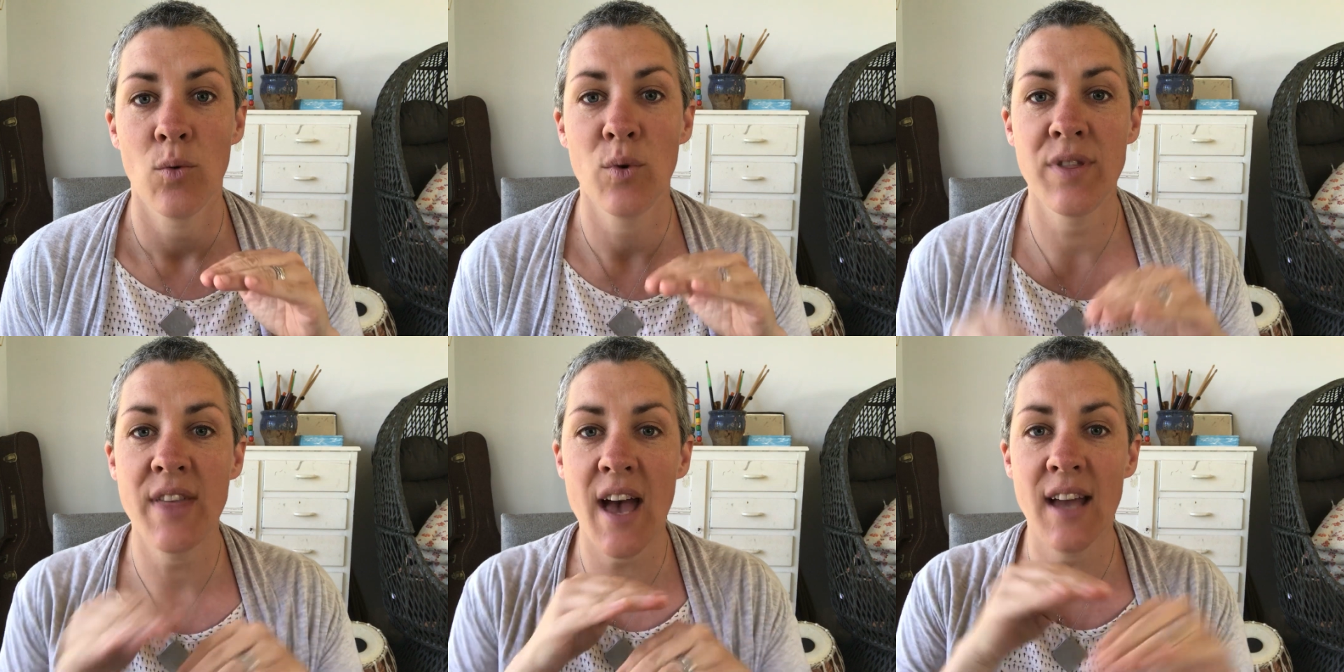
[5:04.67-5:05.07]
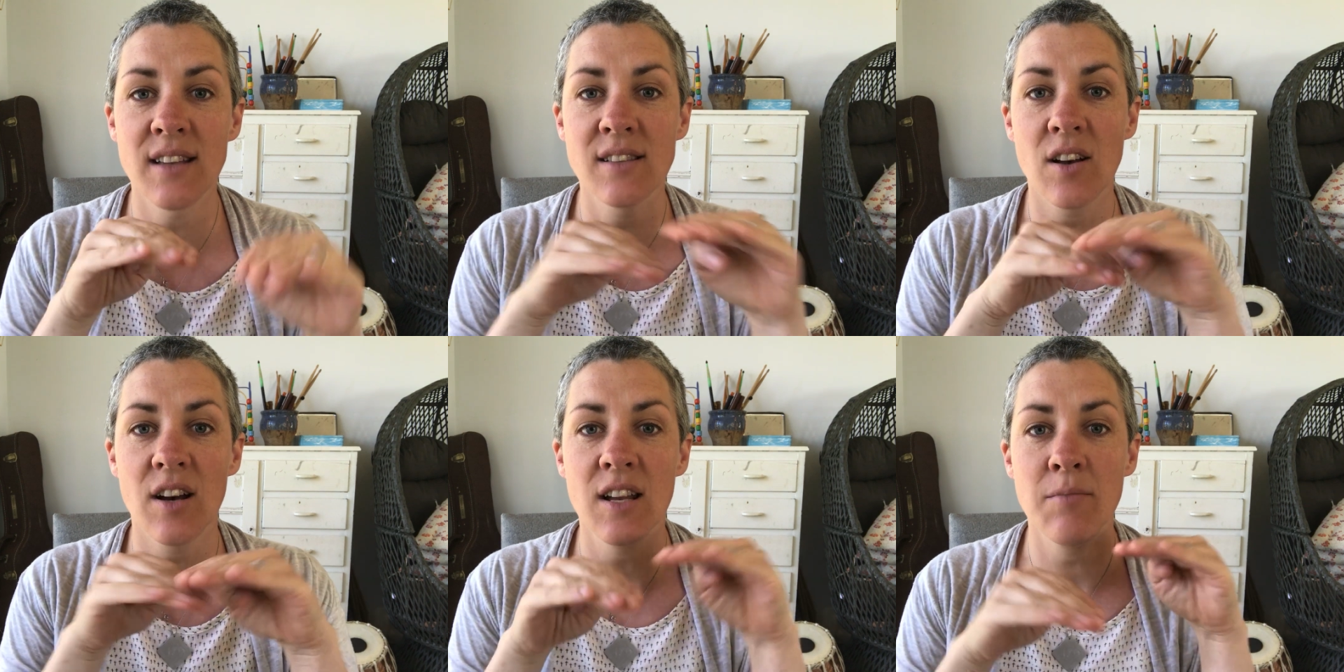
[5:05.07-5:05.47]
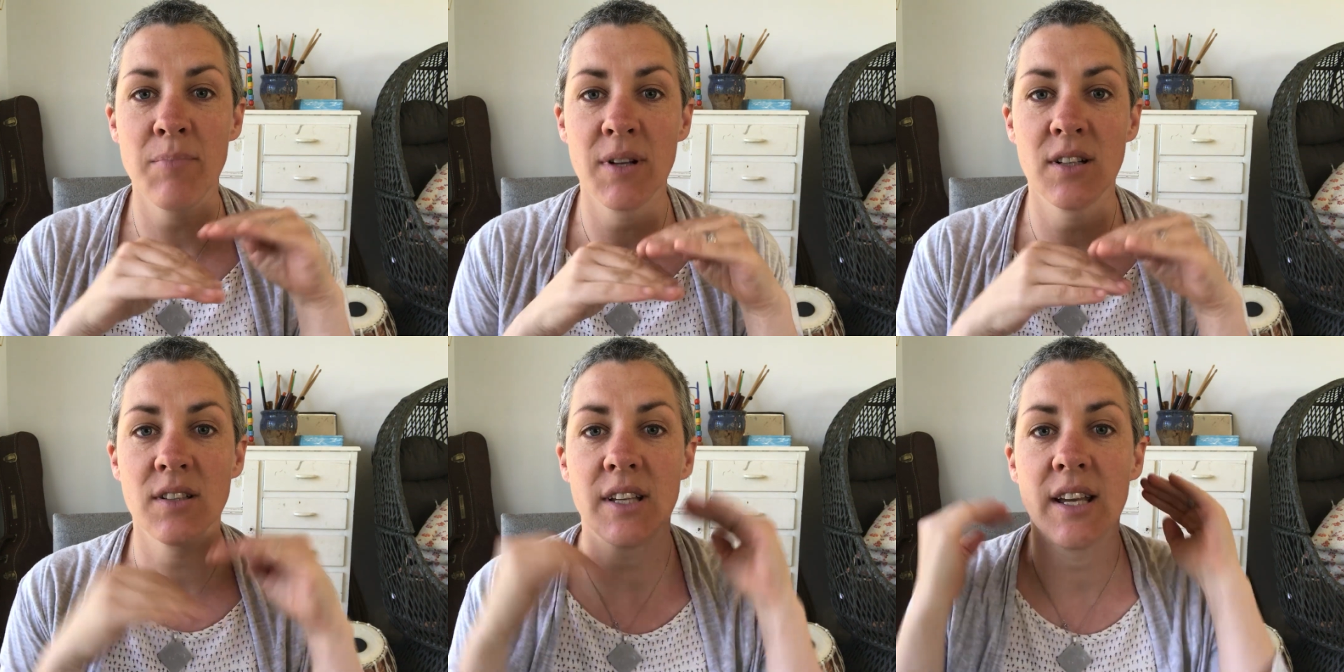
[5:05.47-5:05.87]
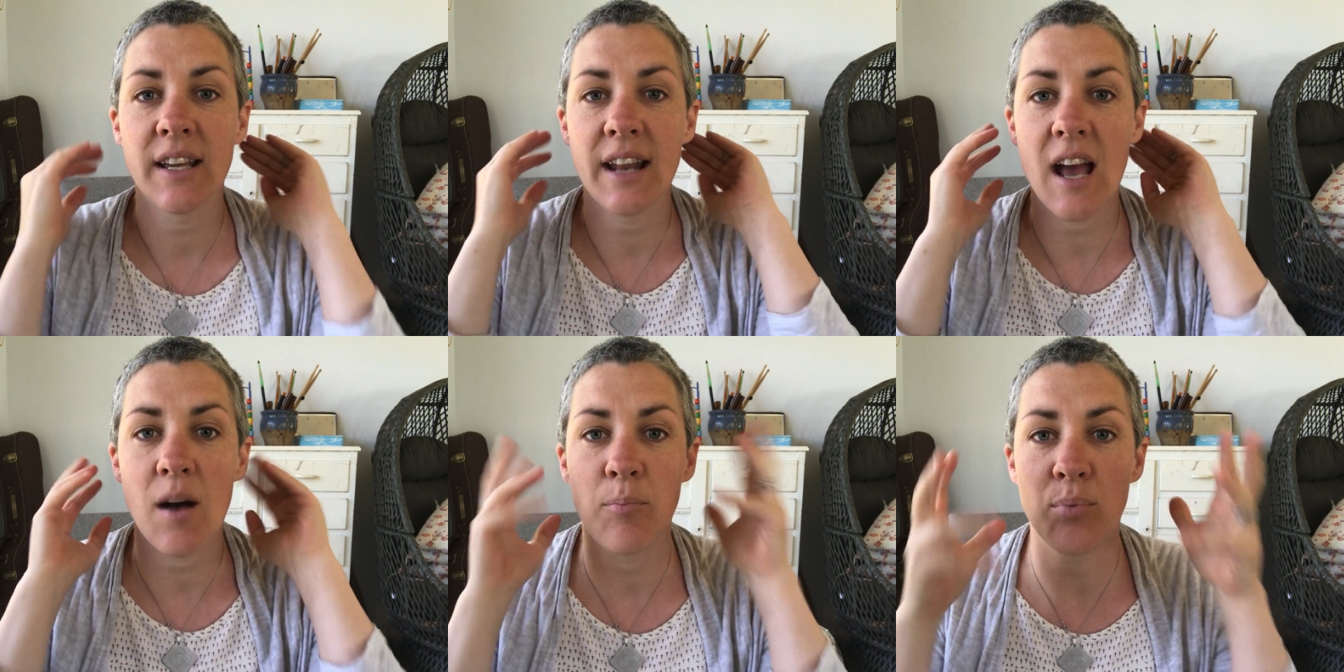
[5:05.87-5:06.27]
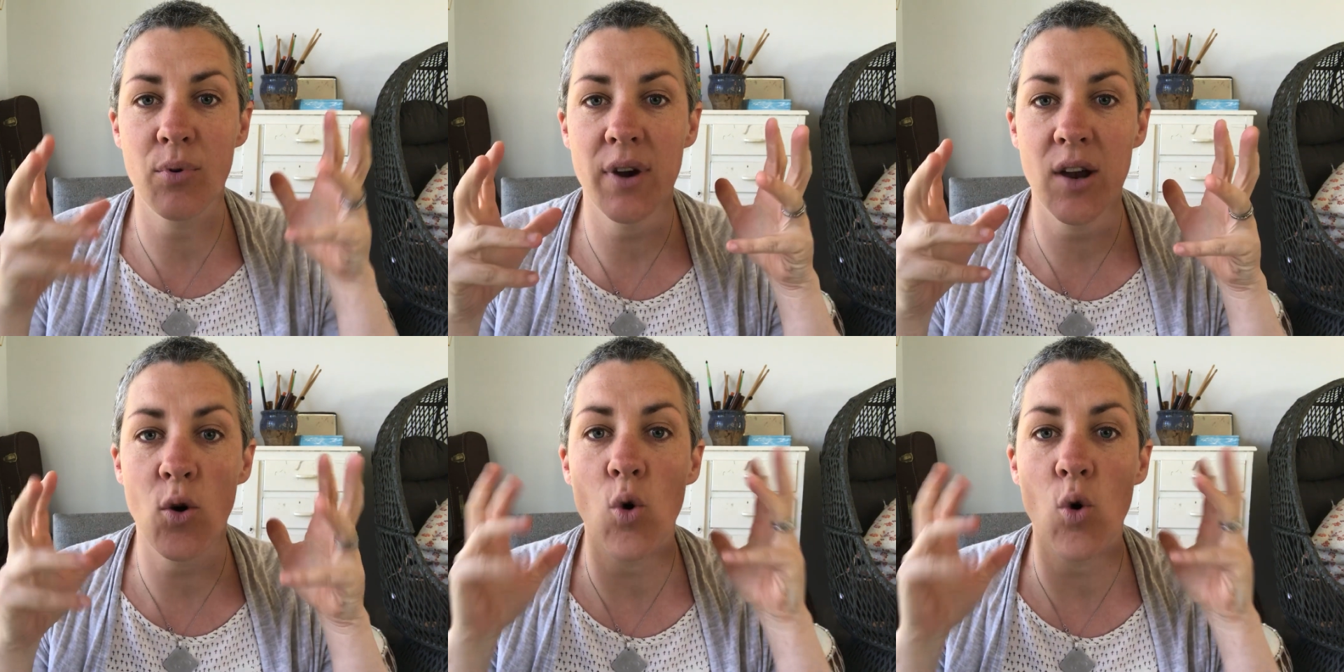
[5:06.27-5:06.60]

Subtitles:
with the anxiety building and our brain,